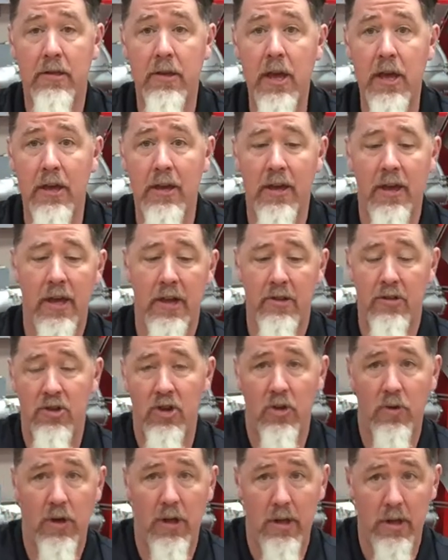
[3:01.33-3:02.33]
sync. And
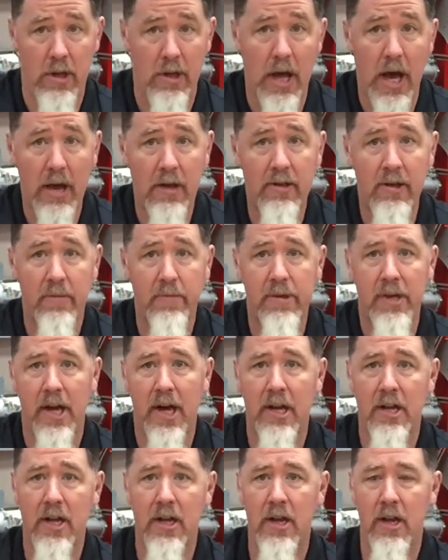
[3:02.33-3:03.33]
so it locks up
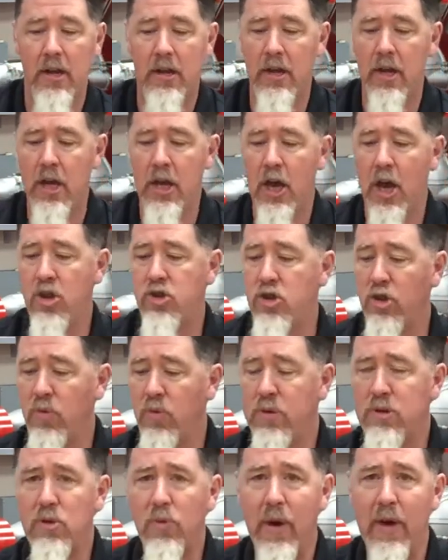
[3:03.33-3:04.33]
solid. And so the
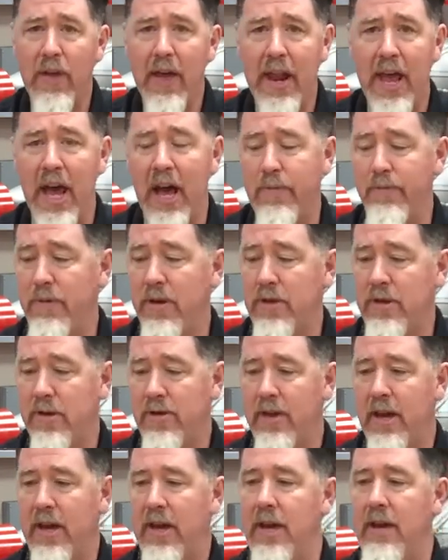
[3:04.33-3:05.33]
reason why that happens
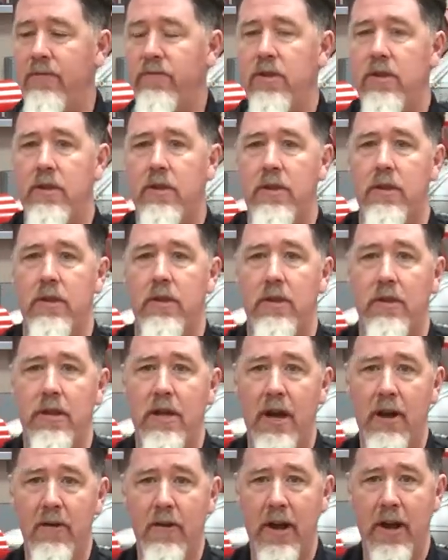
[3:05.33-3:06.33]
is I have this
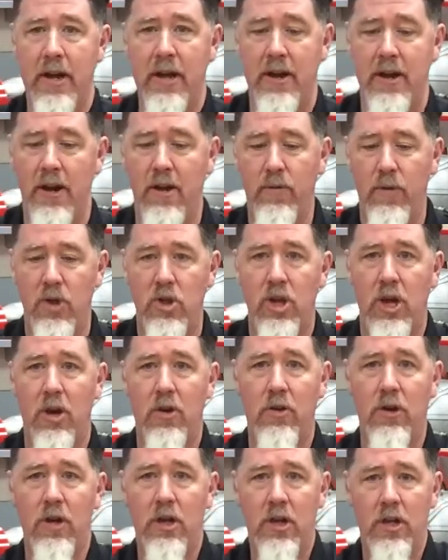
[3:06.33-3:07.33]
guy right here, which
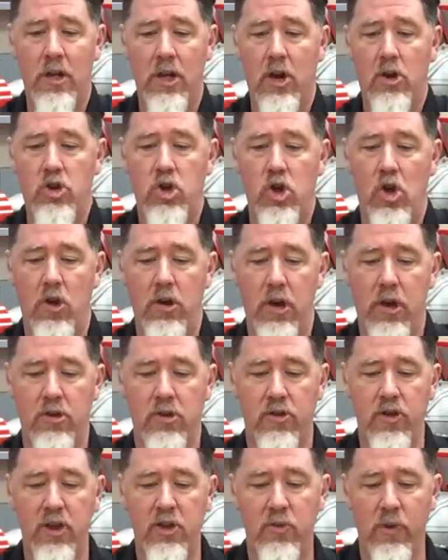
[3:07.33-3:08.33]
I'll show you.
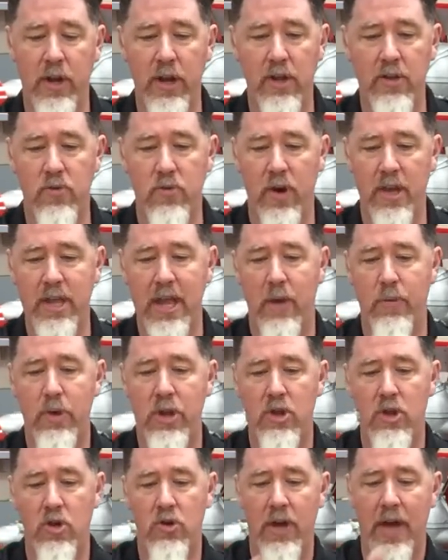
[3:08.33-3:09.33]
So this one is one that we
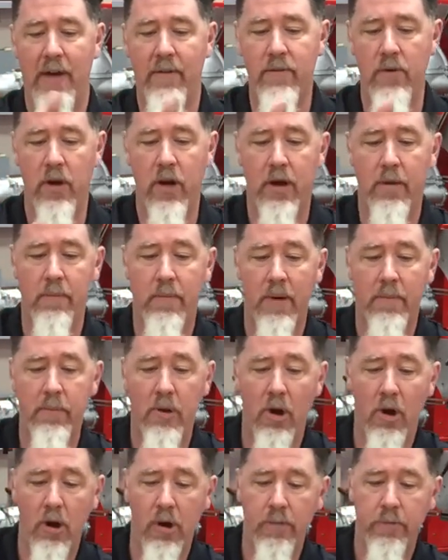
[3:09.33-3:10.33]
do have
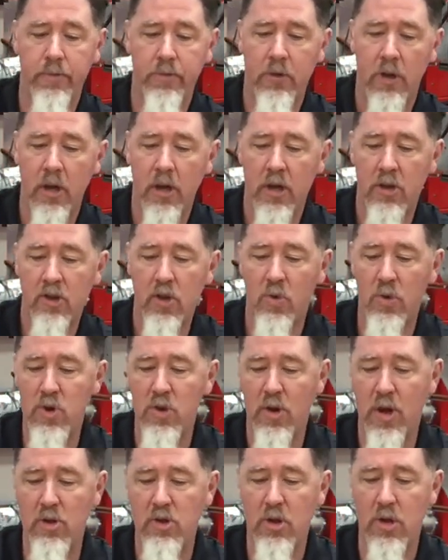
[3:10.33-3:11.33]
apart. So when
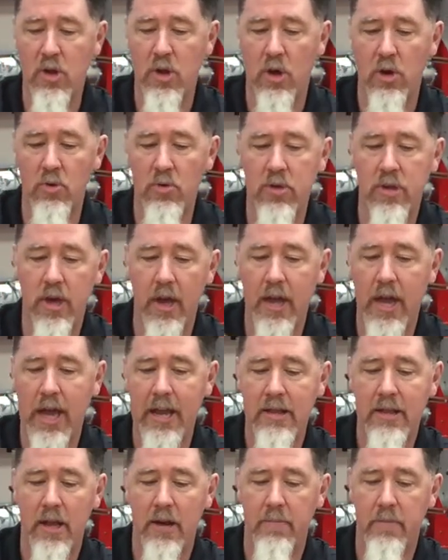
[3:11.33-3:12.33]
you undo those
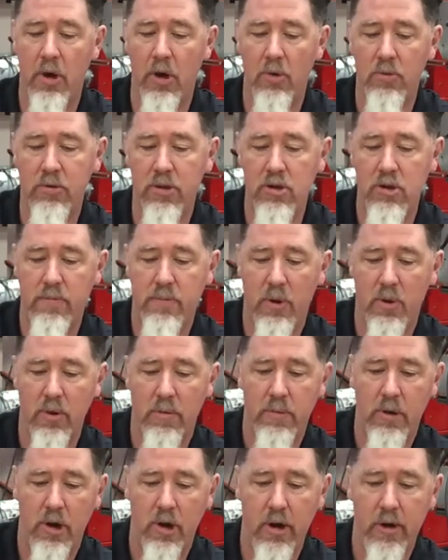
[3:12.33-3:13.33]
eight set of bolts and you pull it
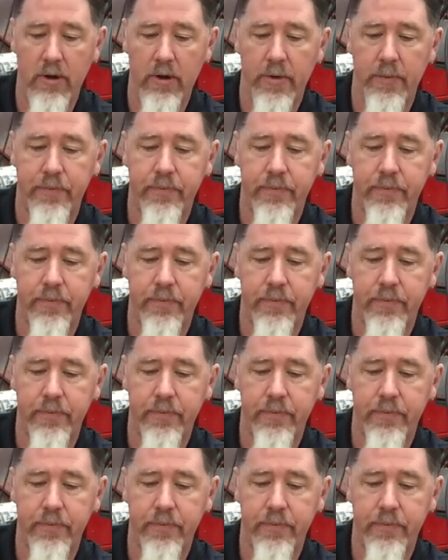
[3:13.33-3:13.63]
apart,